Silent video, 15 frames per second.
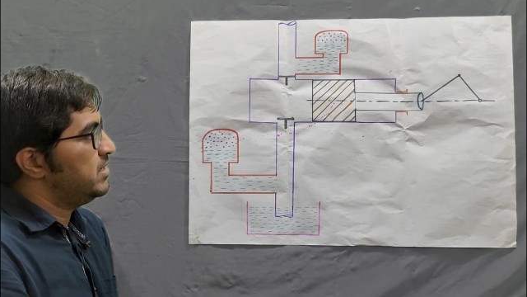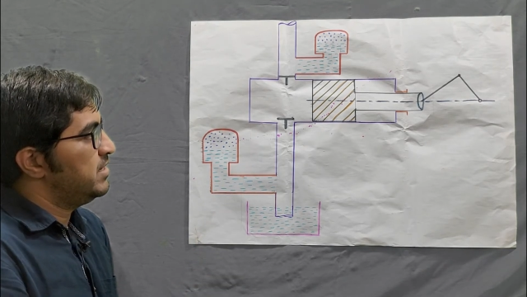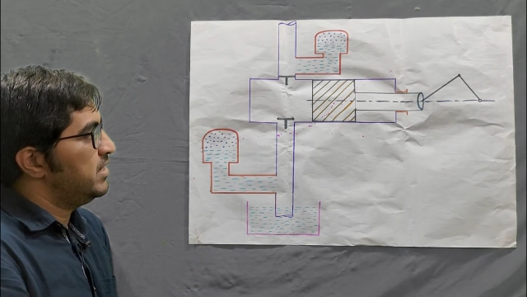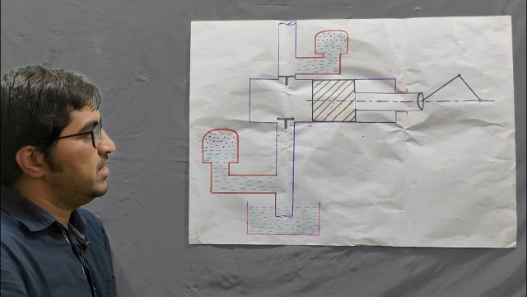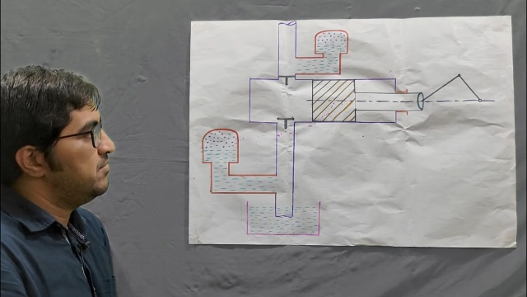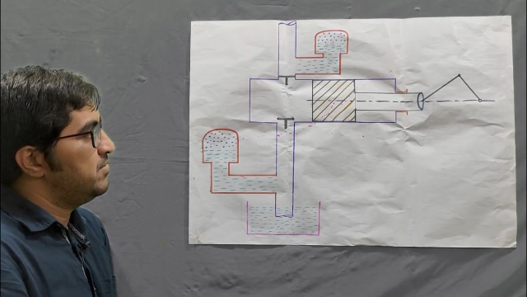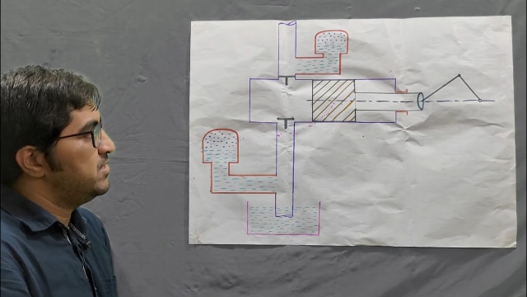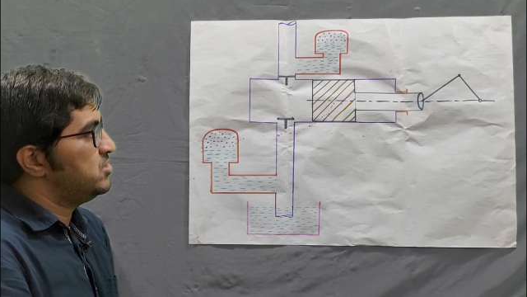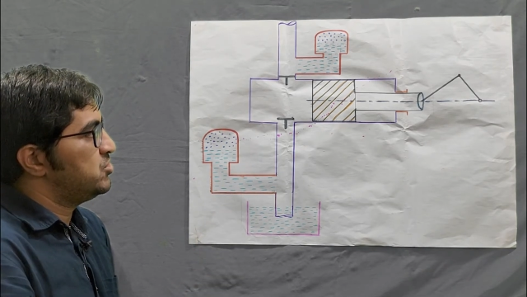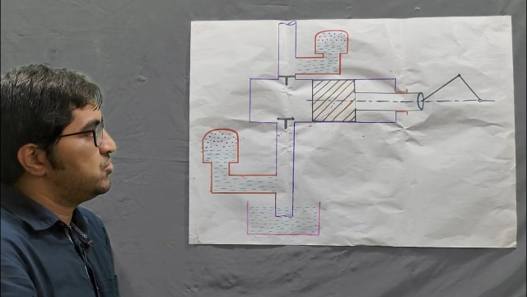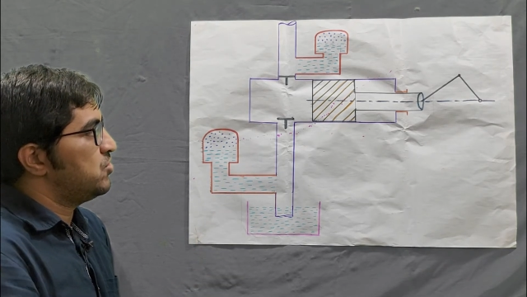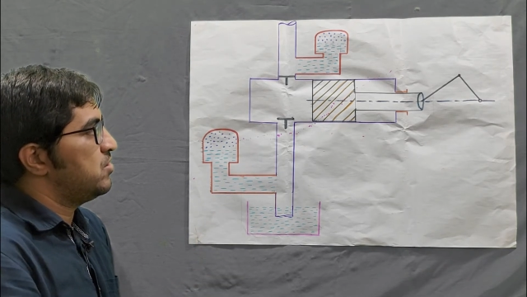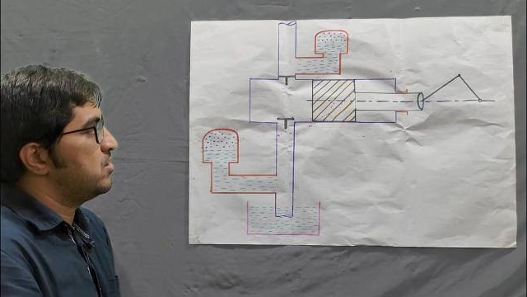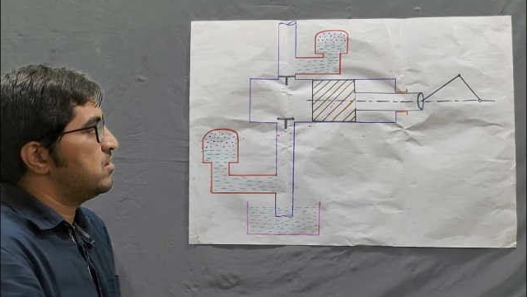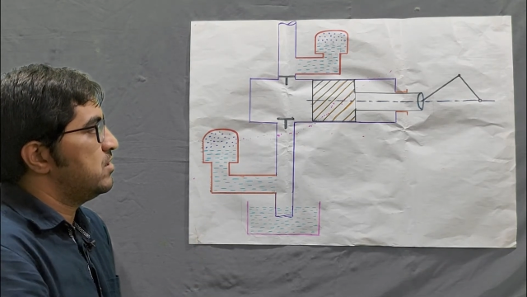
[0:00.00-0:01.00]
the delivery
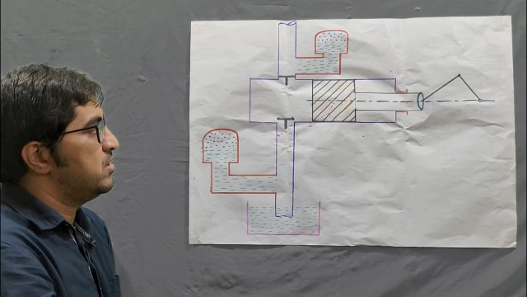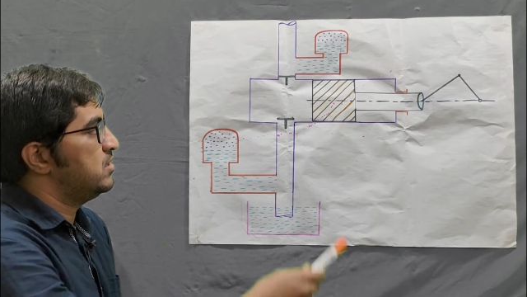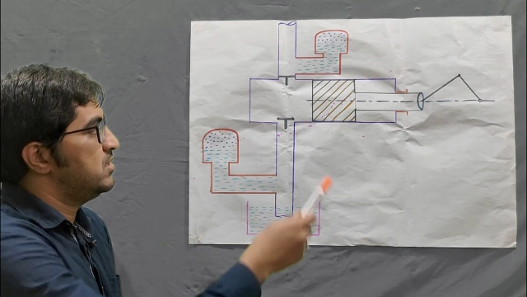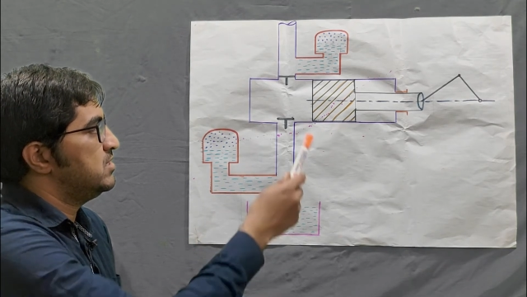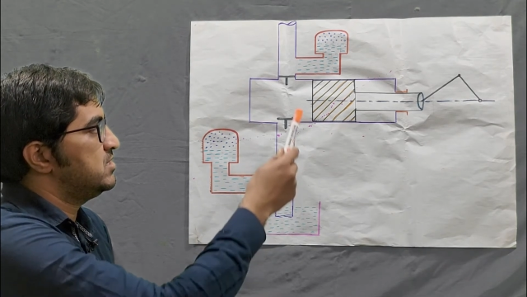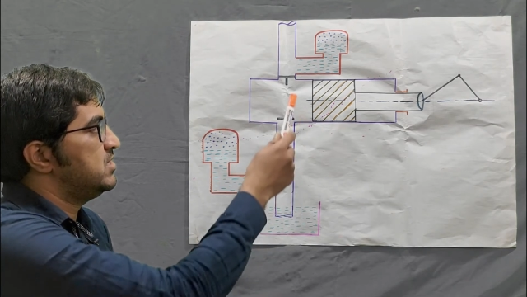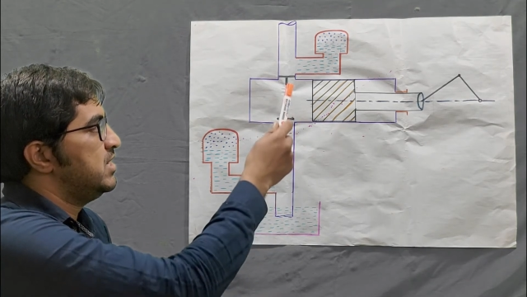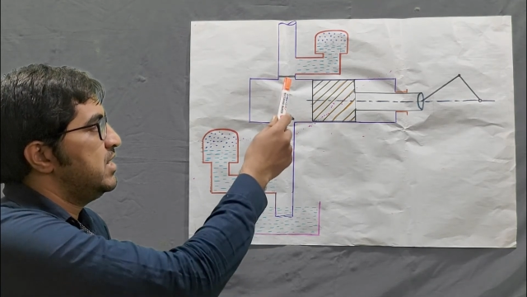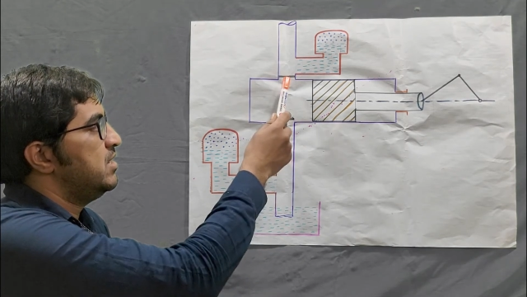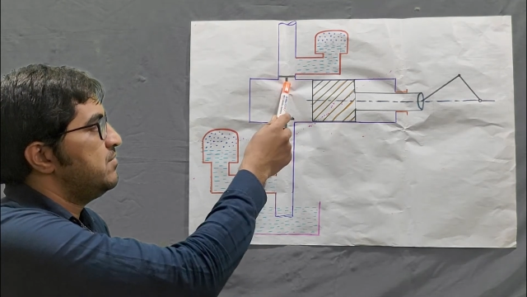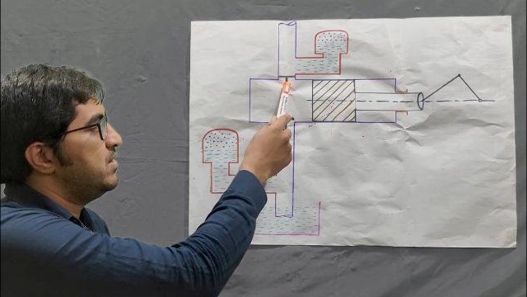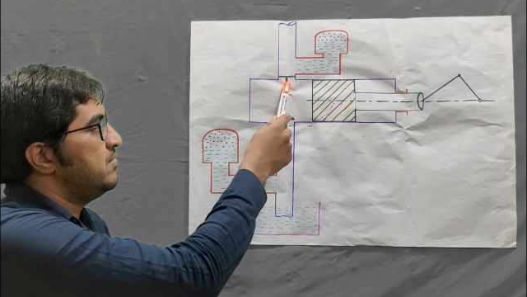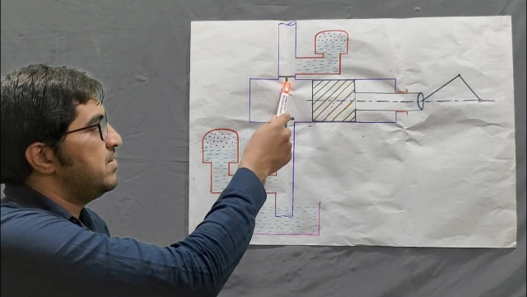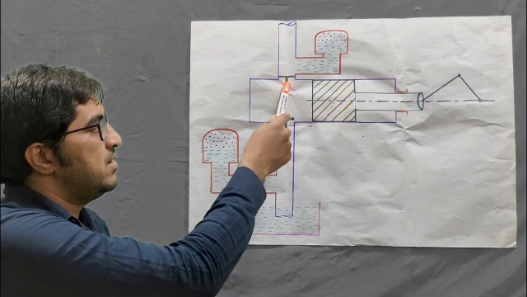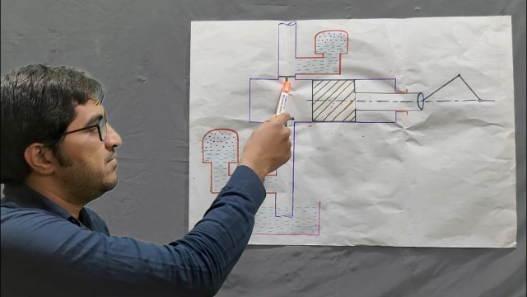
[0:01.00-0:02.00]
stroke this
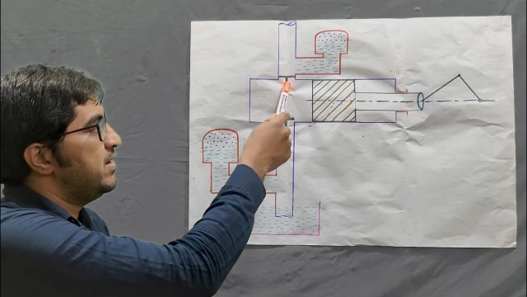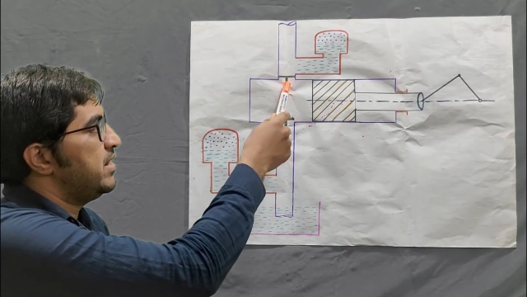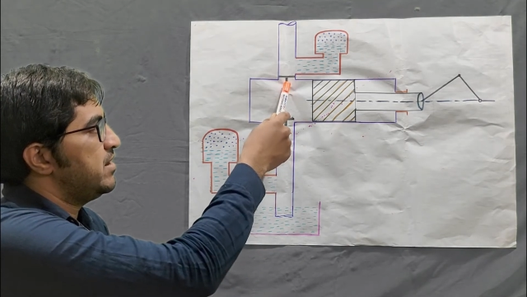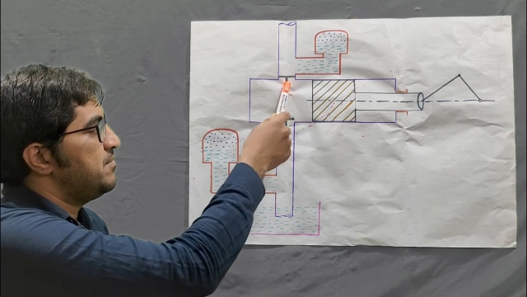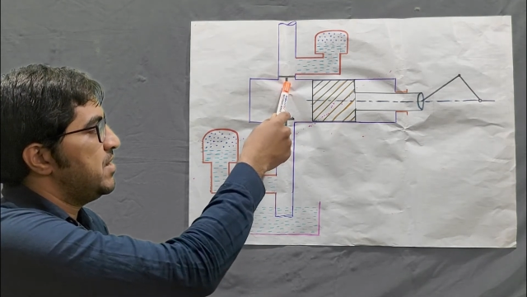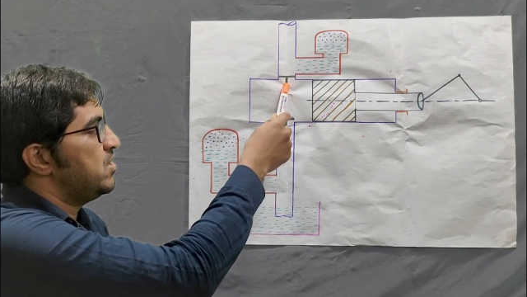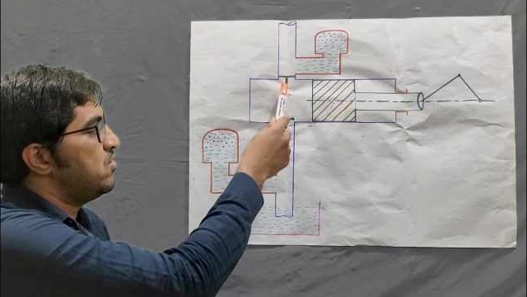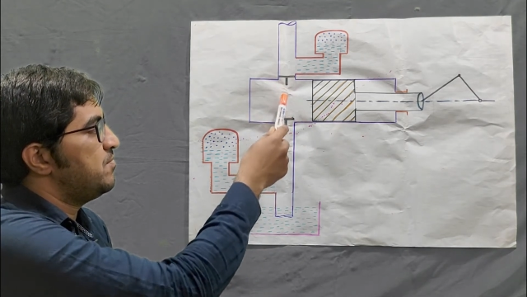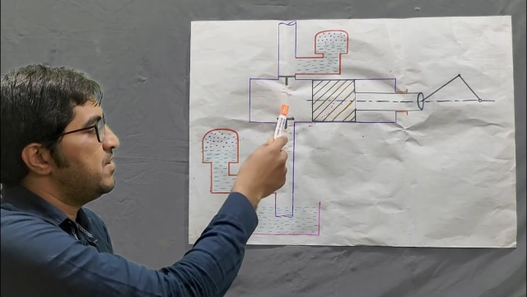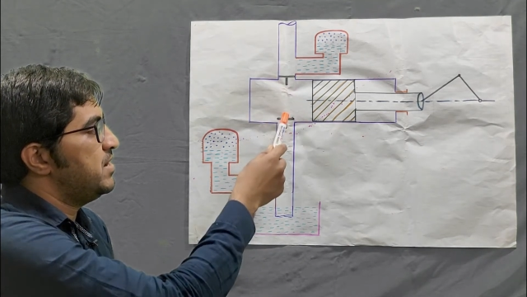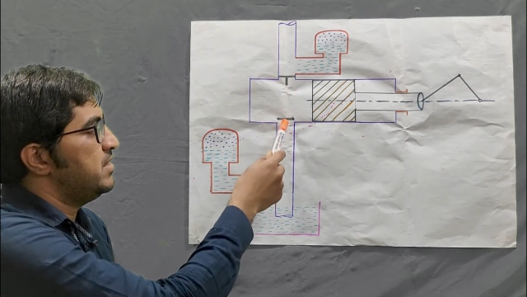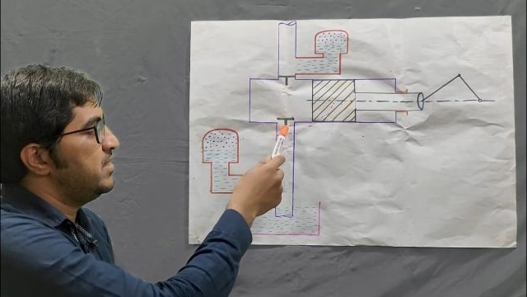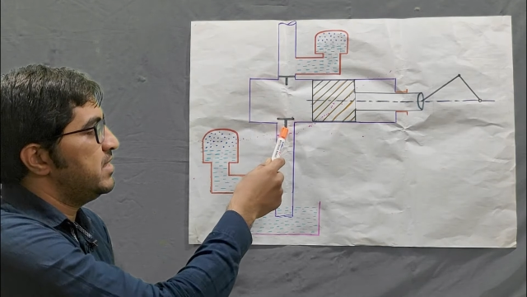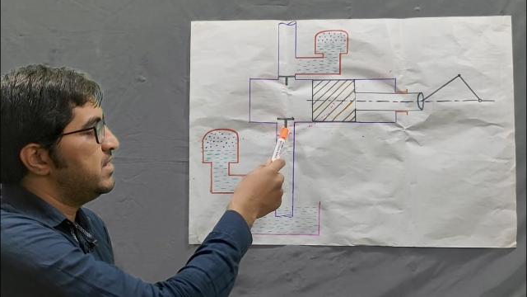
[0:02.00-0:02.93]
delivery valve will remain open,